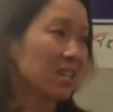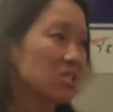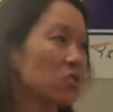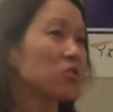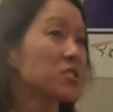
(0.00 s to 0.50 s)

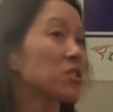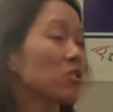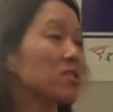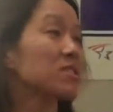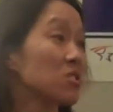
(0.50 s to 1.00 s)
Social
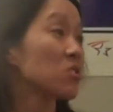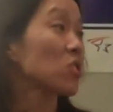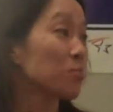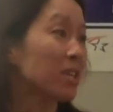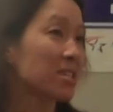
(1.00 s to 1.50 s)
Security is in
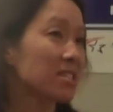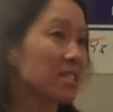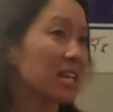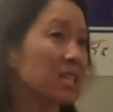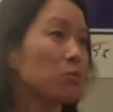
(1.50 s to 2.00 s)

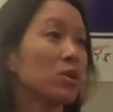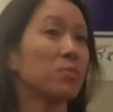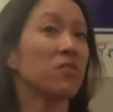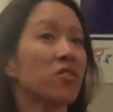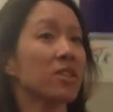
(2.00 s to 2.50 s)
surplus, and it will
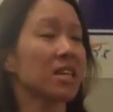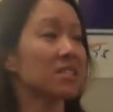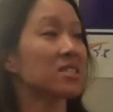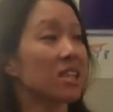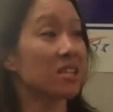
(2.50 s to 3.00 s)
be for the
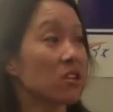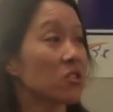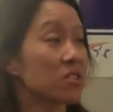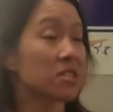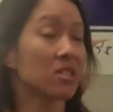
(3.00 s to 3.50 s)
next 10
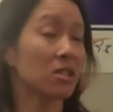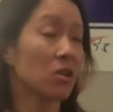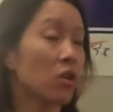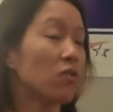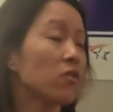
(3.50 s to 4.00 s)
years. It's going to
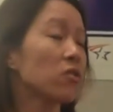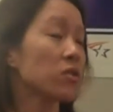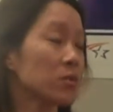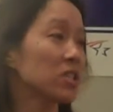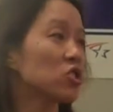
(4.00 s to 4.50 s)
go over
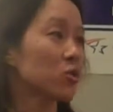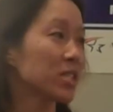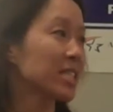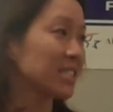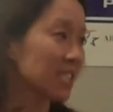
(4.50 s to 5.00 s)
$3
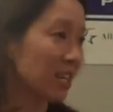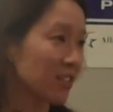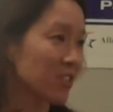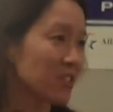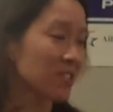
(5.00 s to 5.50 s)
trillion.
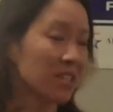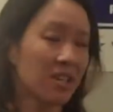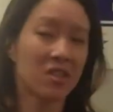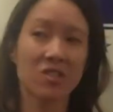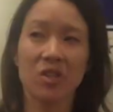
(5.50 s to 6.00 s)

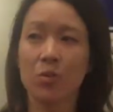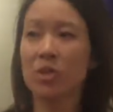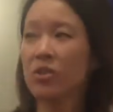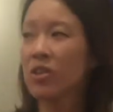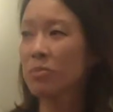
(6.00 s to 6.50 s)
So
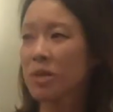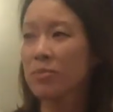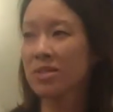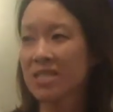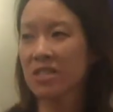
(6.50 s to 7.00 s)
when you hear
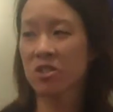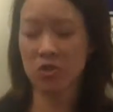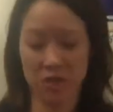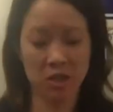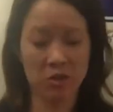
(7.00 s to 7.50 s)
people say Social
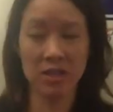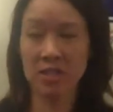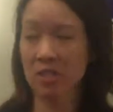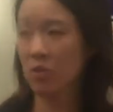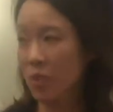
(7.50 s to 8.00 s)
Security
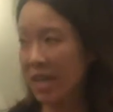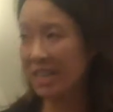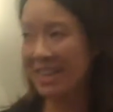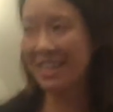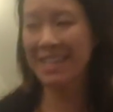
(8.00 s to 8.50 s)
is in the
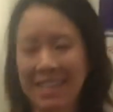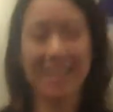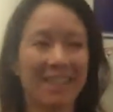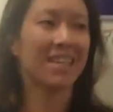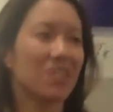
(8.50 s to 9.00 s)
red,
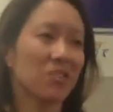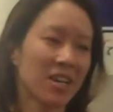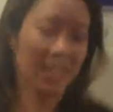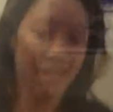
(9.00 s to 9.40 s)
they're not